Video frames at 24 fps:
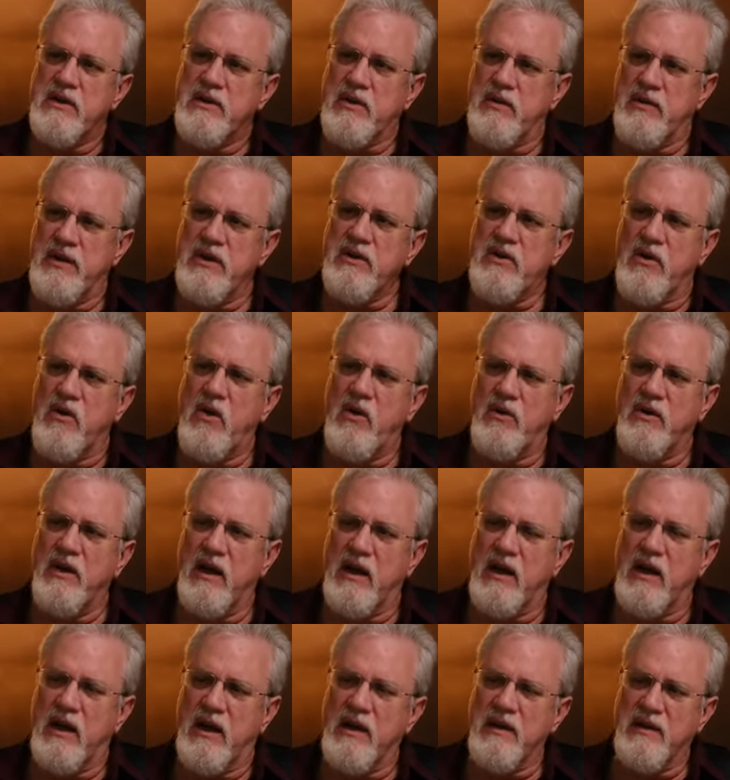So these are all
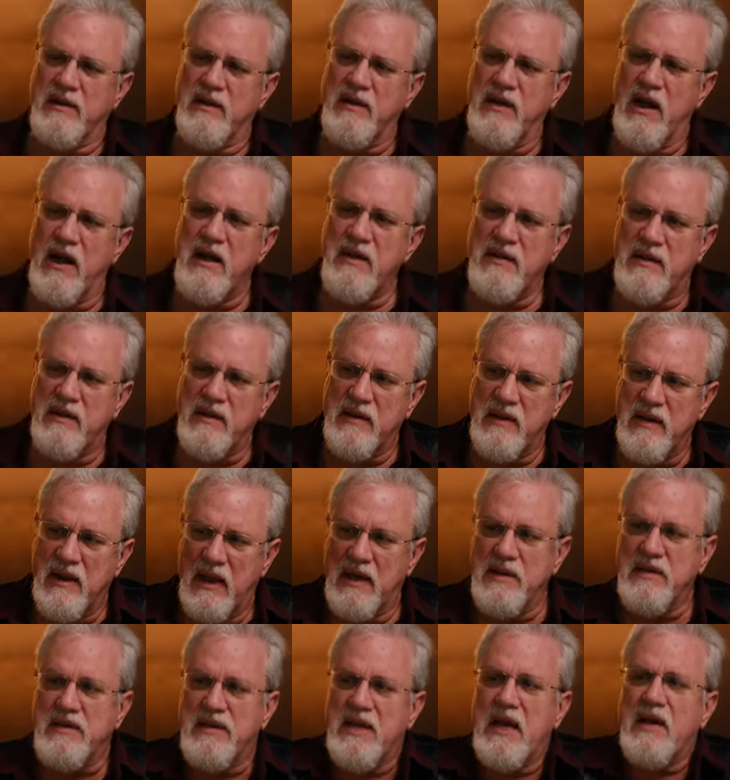9th
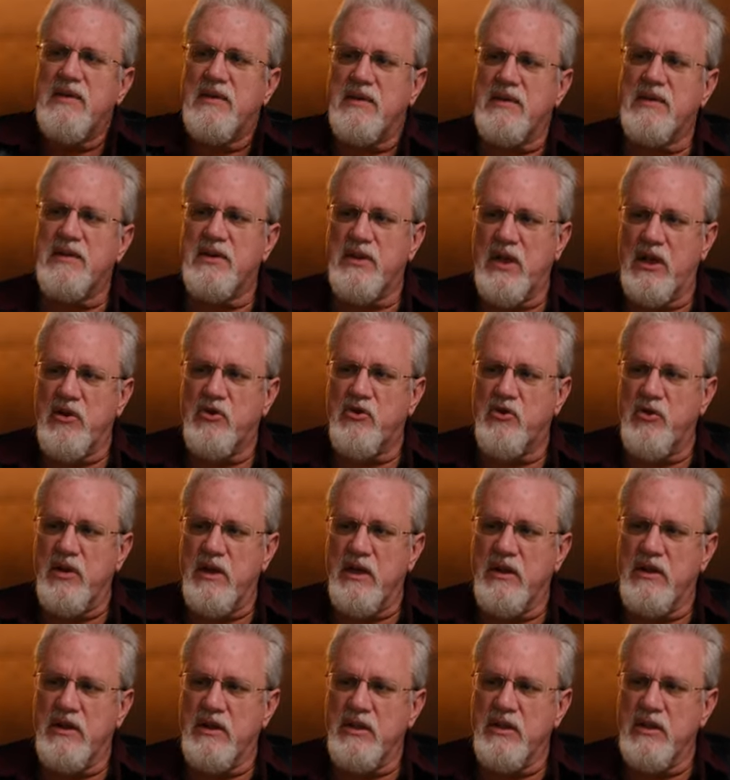and 10th
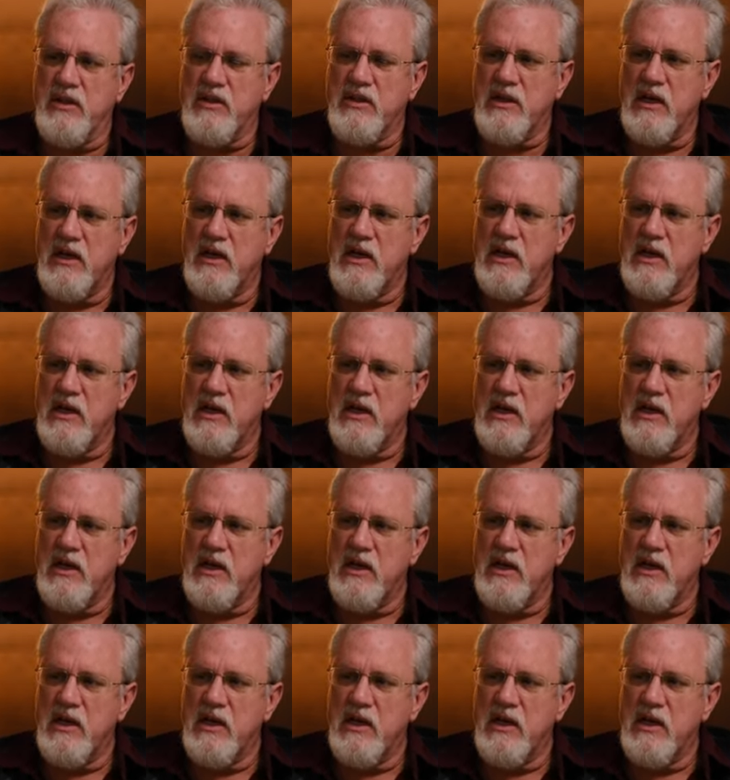century editions.